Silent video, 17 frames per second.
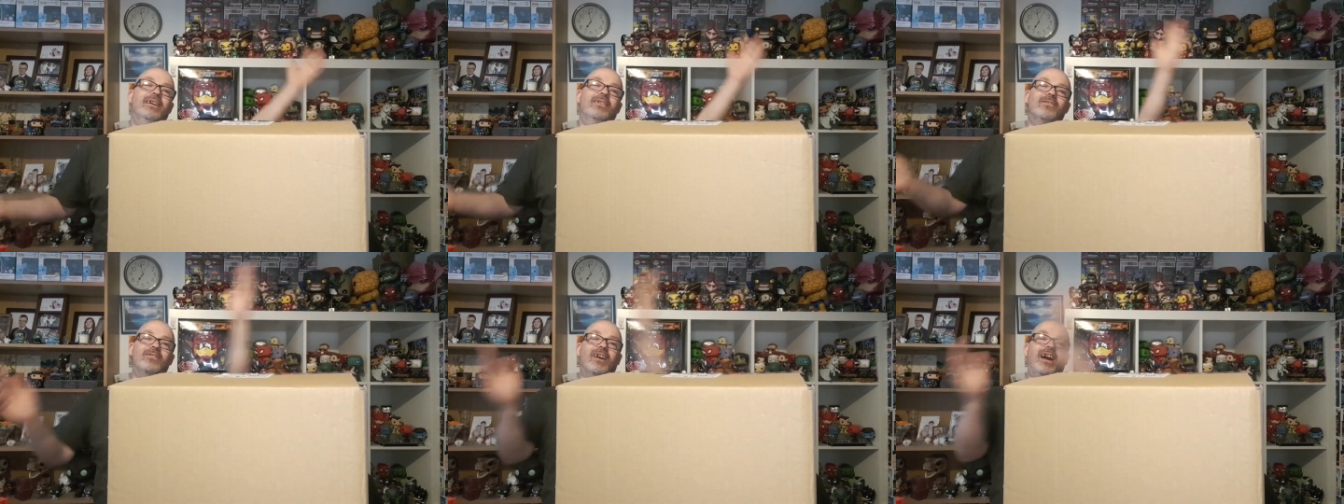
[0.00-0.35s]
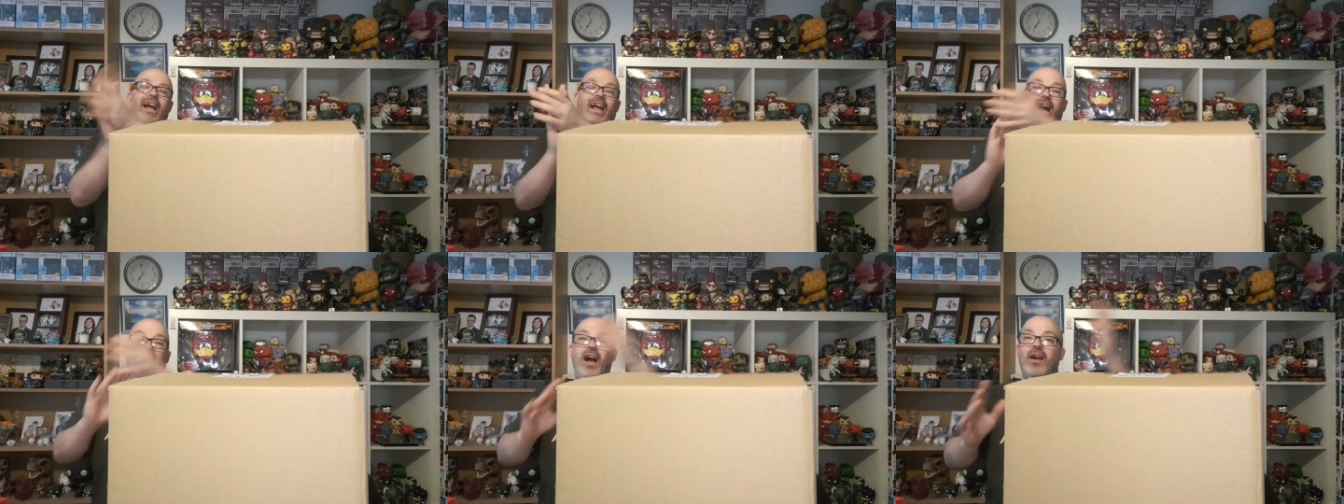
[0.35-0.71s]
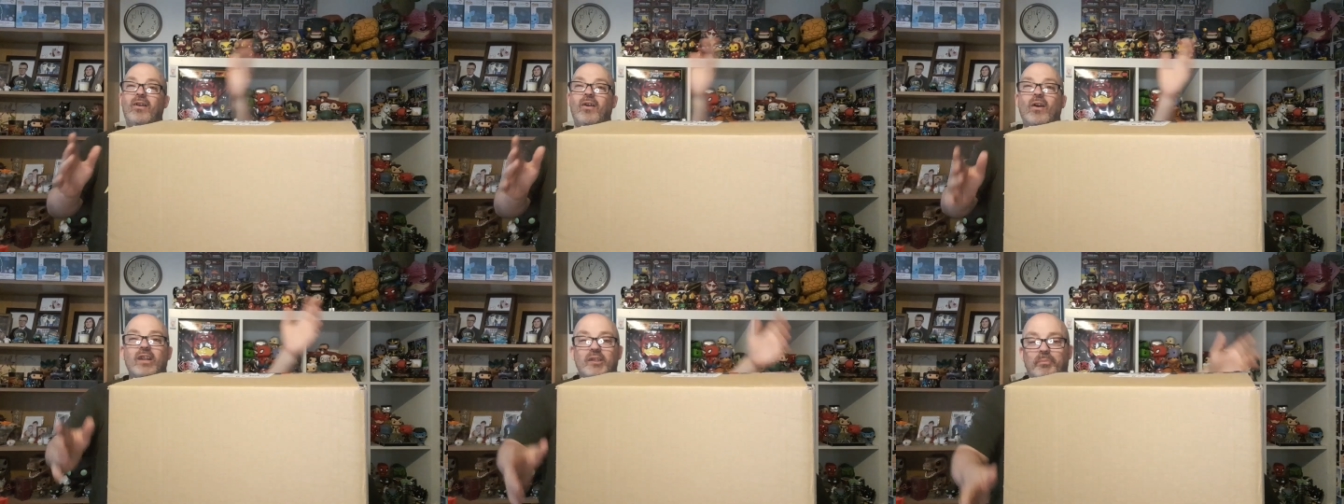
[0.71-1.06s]
Right, I've
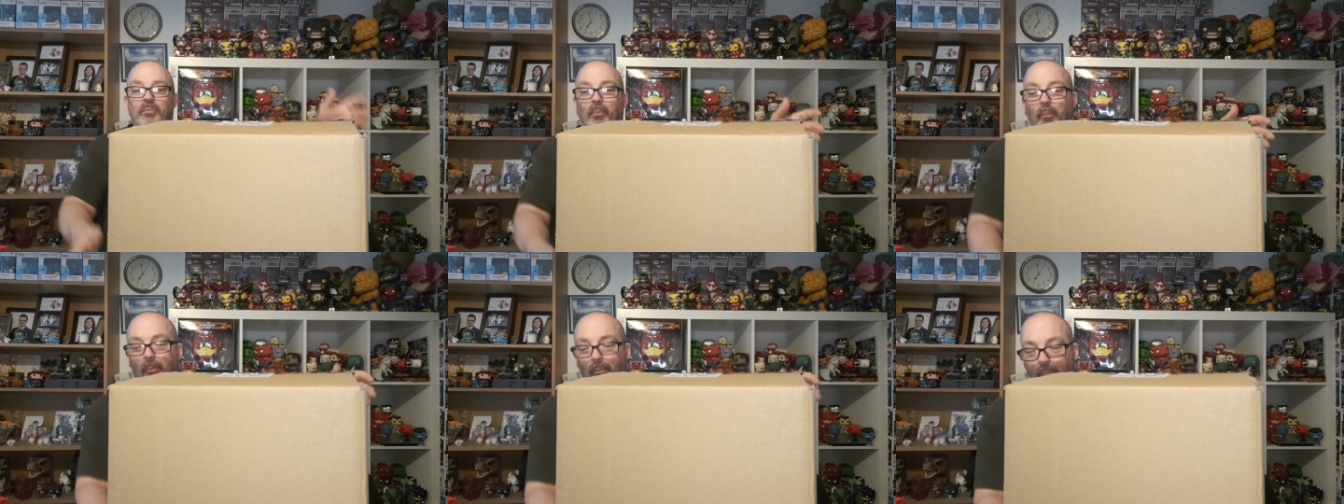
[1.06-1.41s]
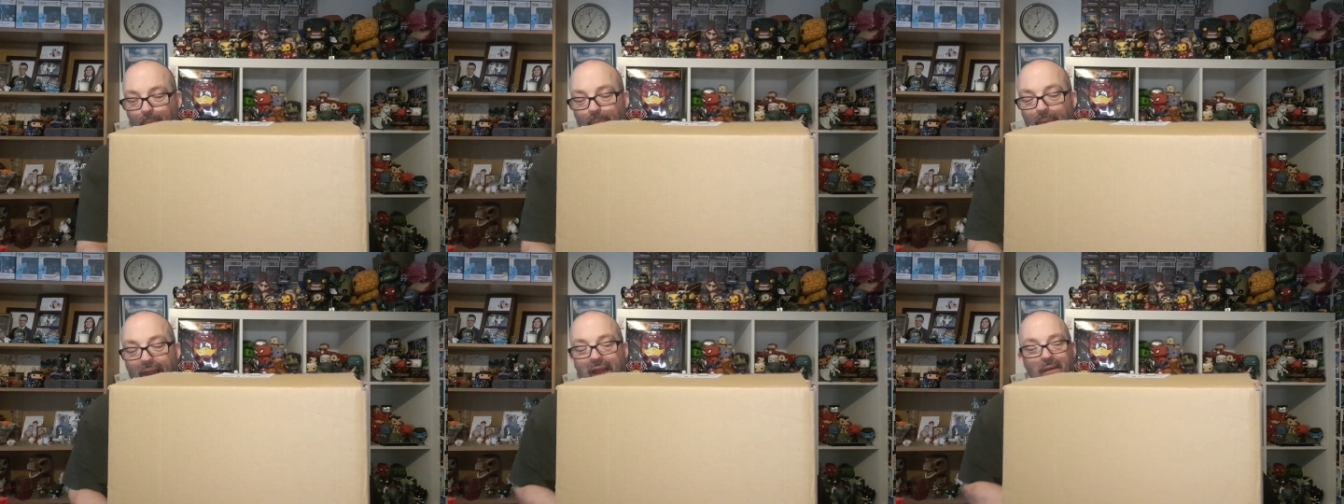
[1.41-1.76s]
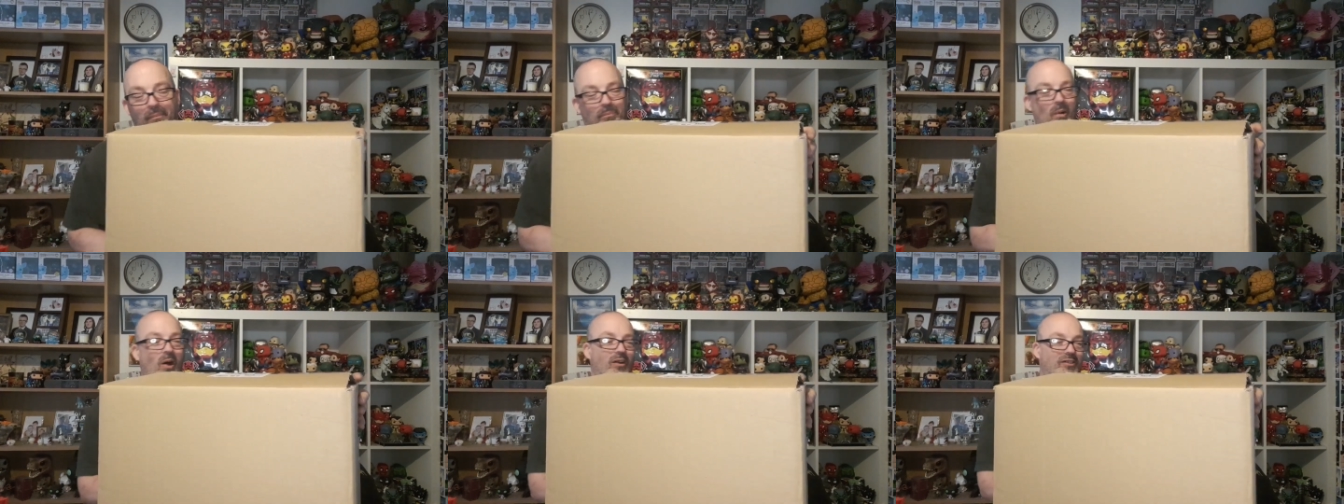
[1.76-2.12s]
got this big
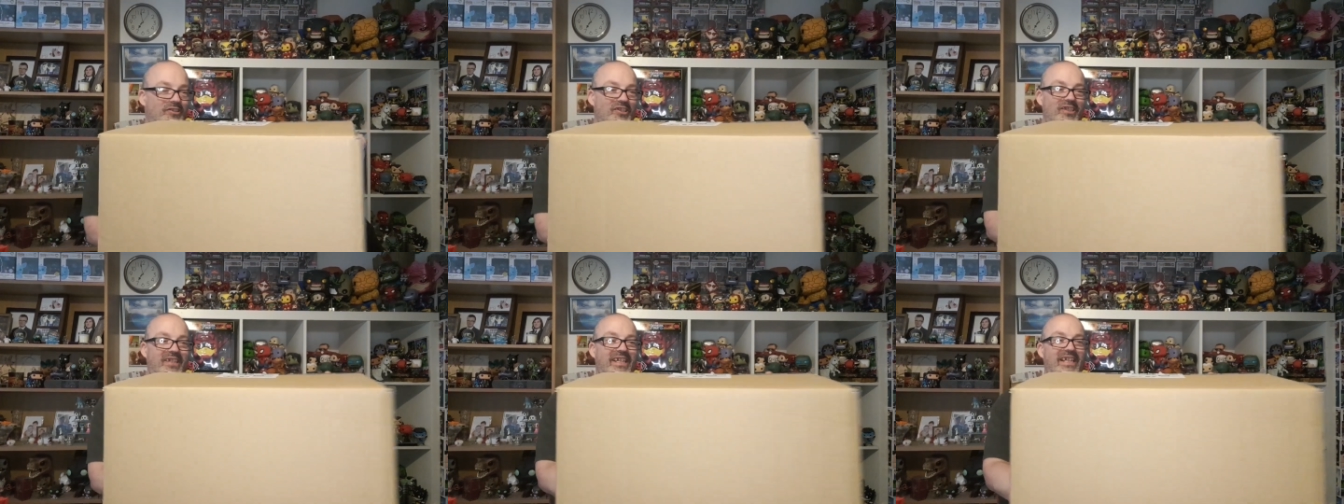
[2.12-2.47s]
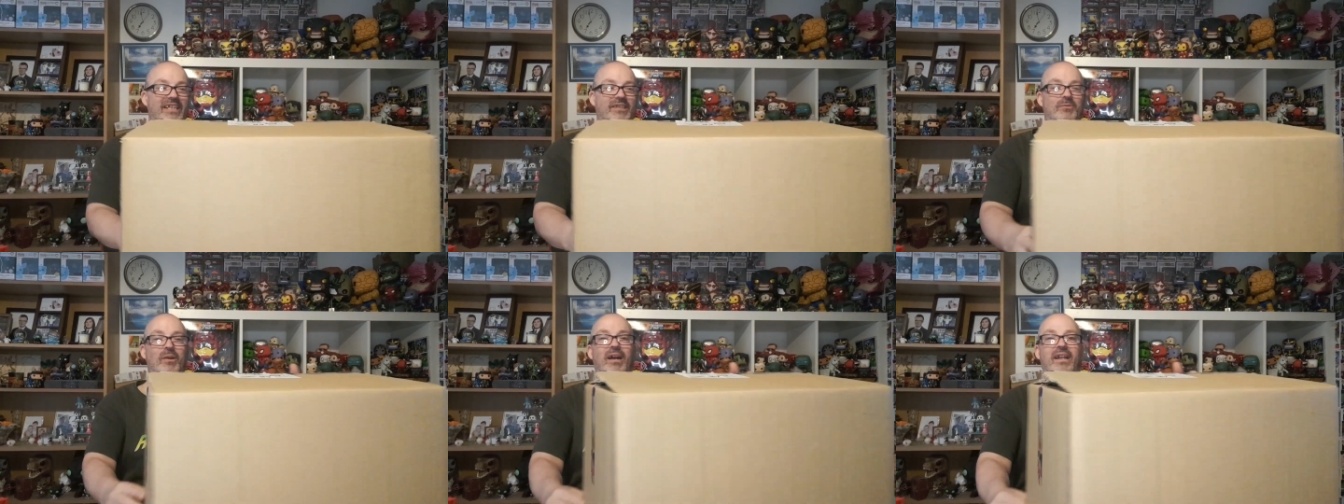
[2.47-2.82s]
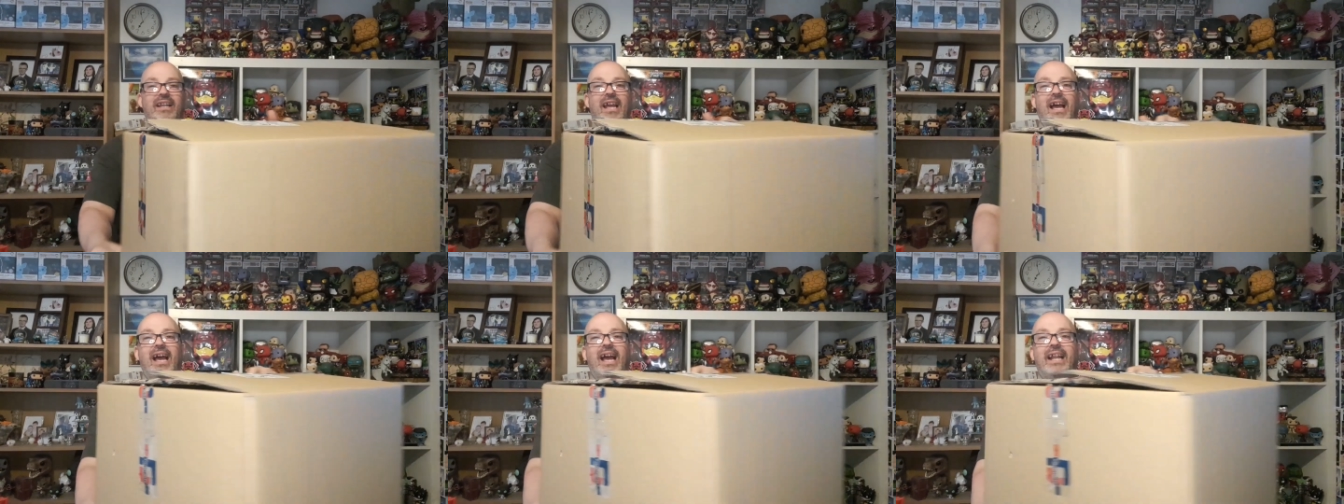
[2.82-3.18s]
box, look at this one,
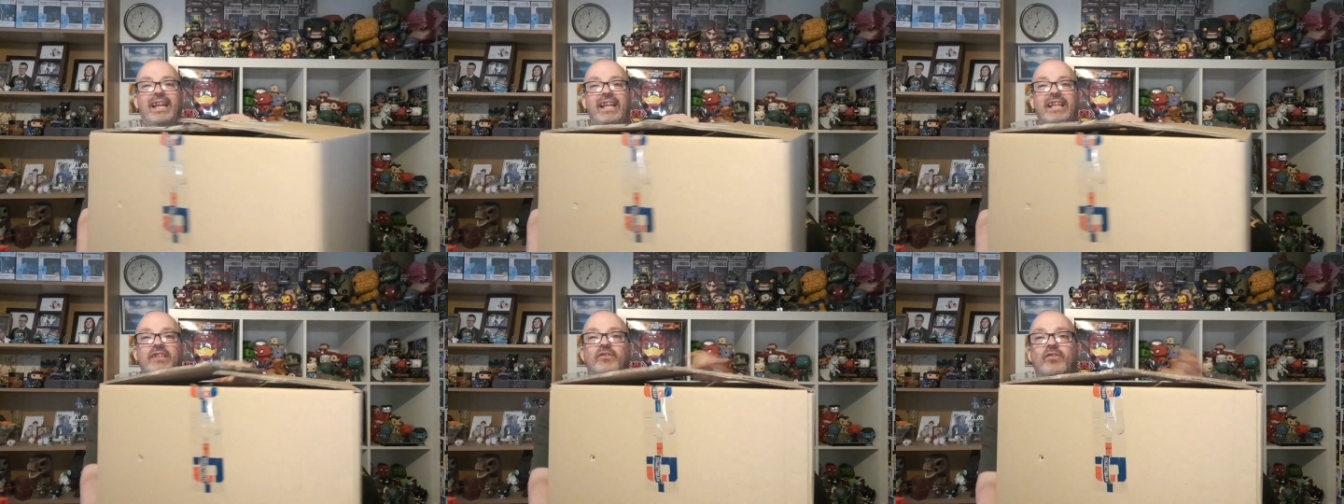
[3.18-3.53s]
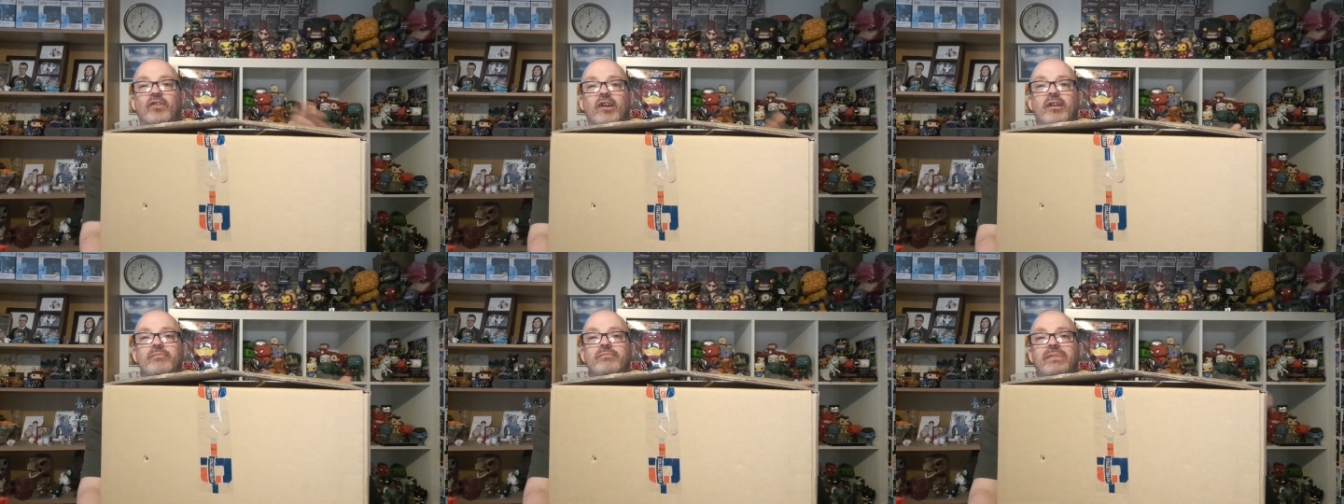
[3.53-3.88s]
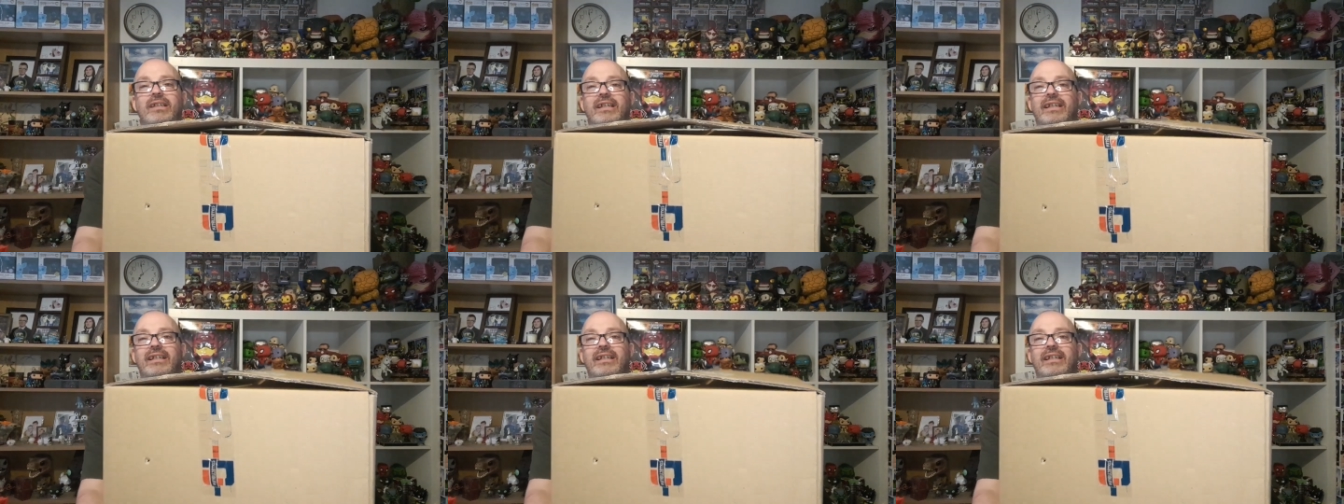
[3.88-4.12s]
and it's from